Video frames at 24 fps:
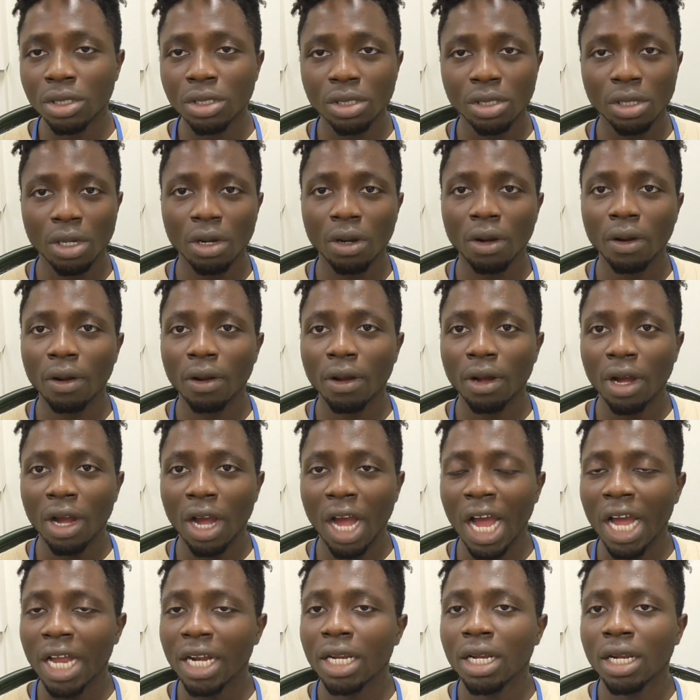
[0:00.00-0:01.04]
So,
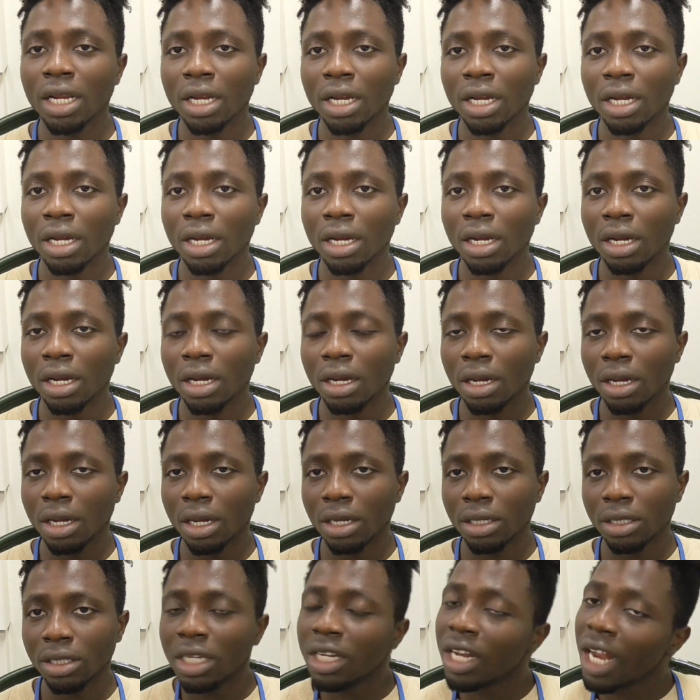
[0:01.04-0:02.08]
and
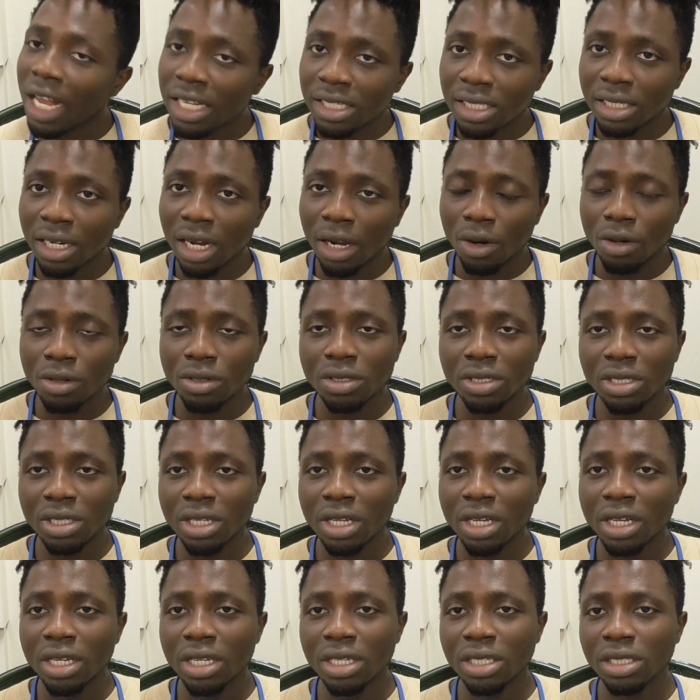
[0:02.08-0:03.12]
the last thing I want to
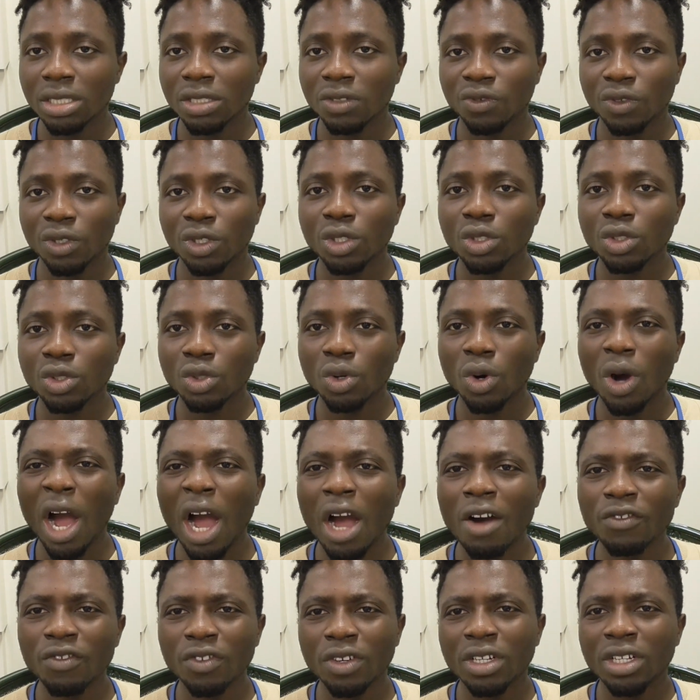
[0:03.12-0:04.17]
say is for you to
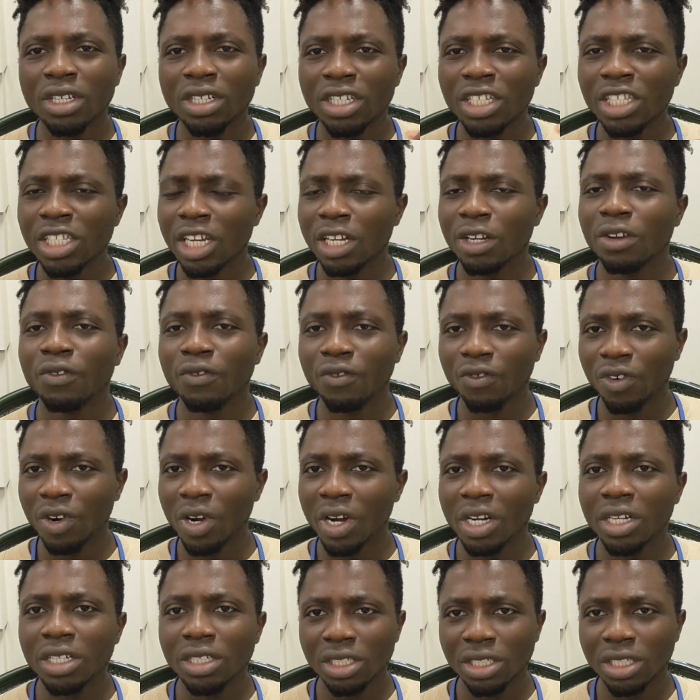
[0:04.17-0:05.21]
have this kind of
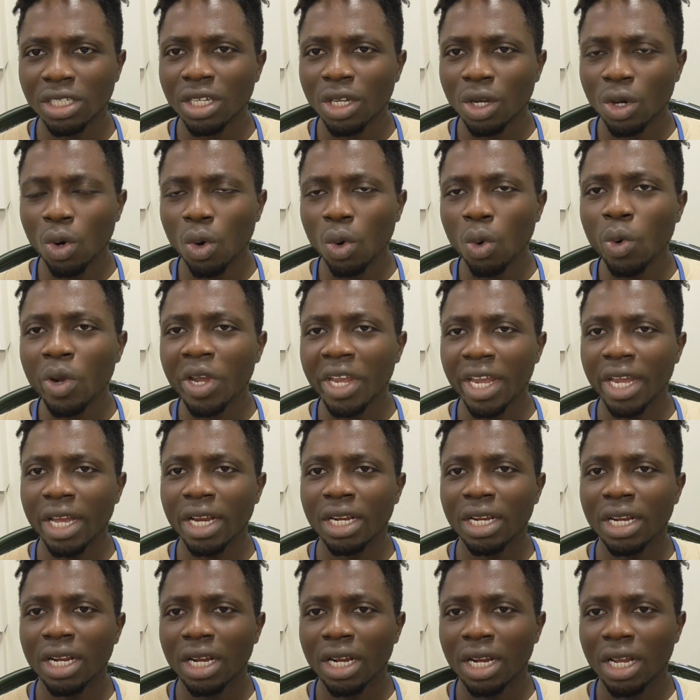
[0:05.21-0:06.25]
friends who
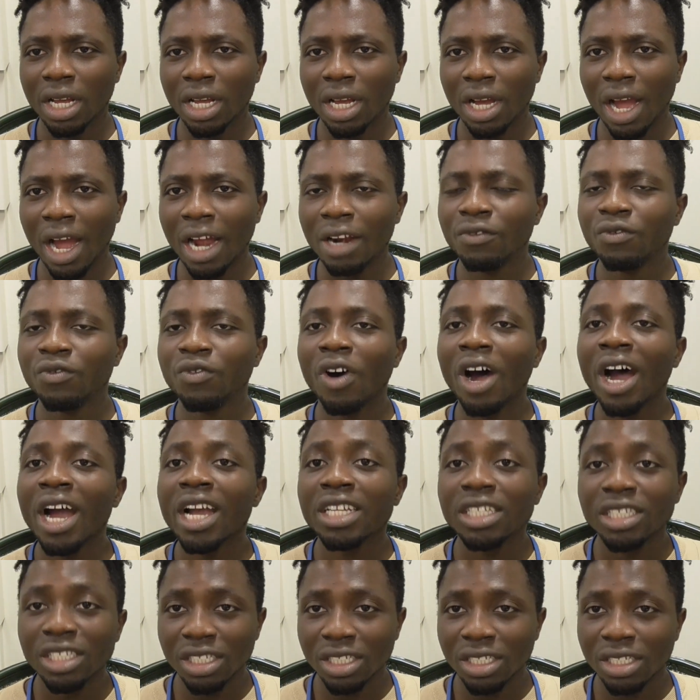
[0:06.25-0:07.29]
can
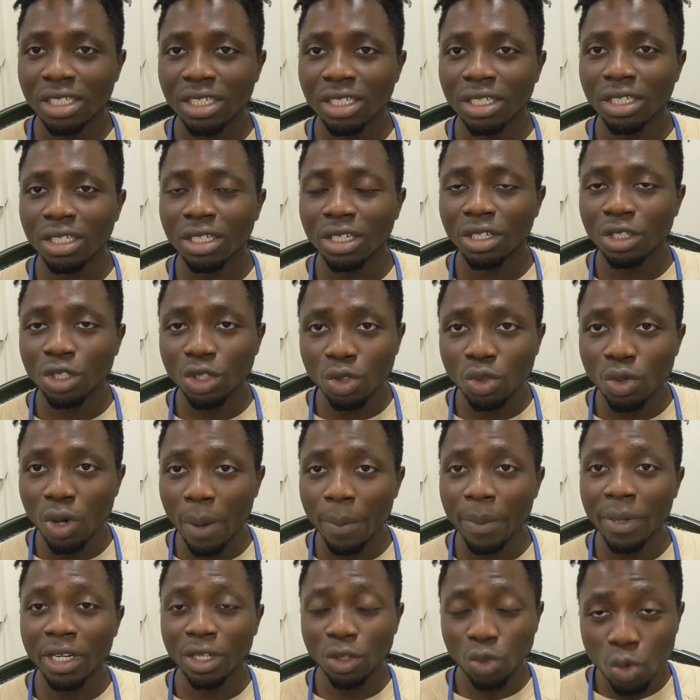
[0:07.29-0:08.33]
advise you.
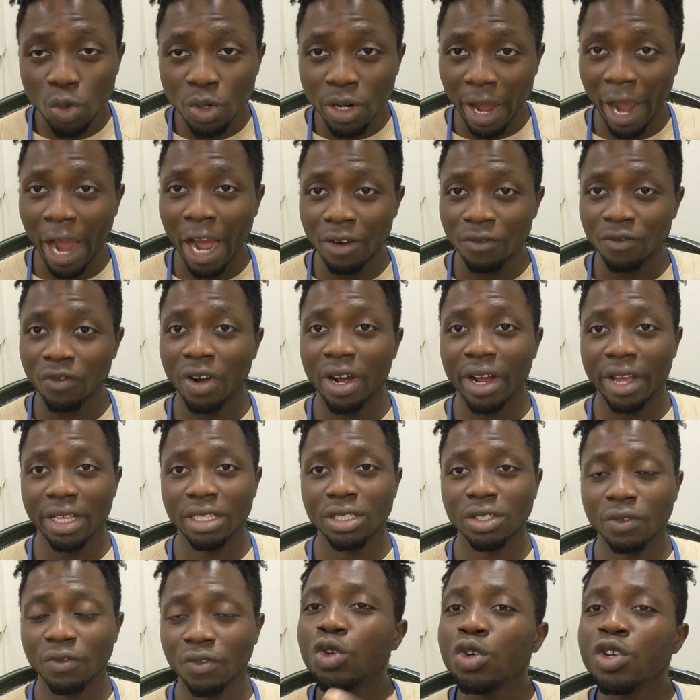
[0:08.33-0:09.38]
I mean, good
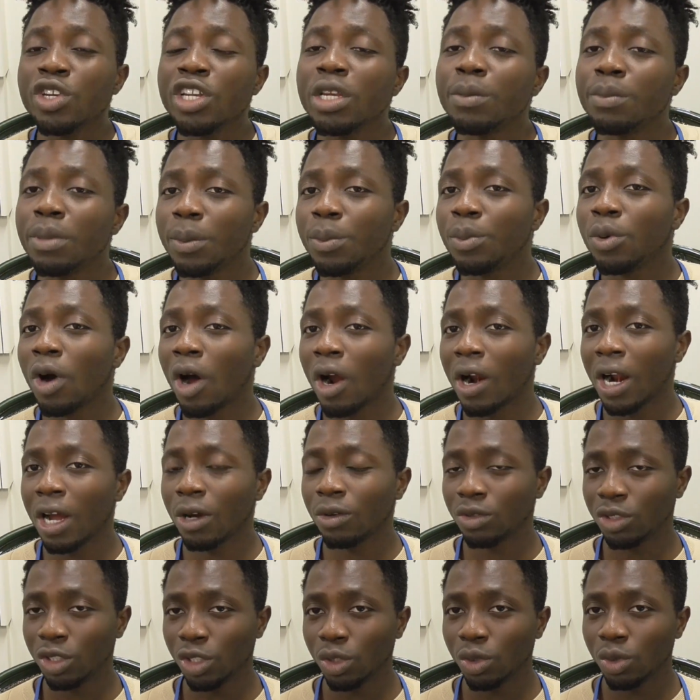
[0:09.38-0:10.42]
advice. You need people
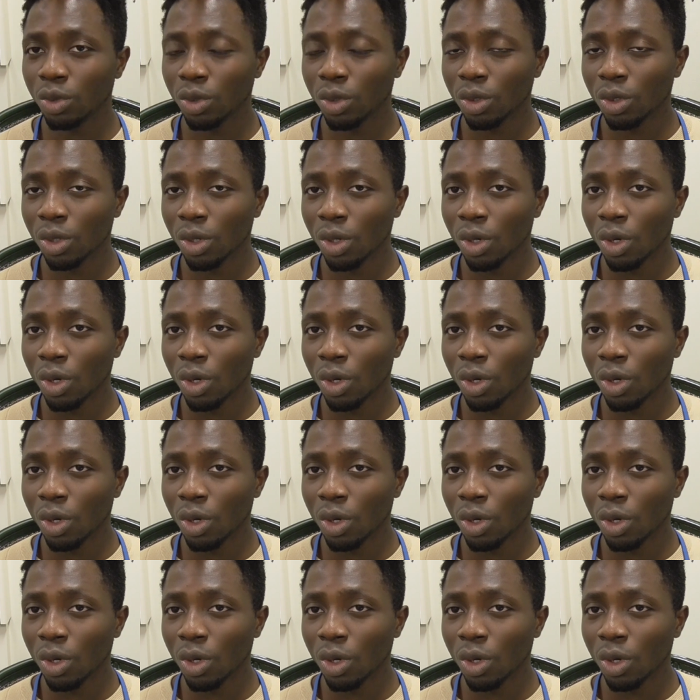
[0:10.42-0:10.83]
around you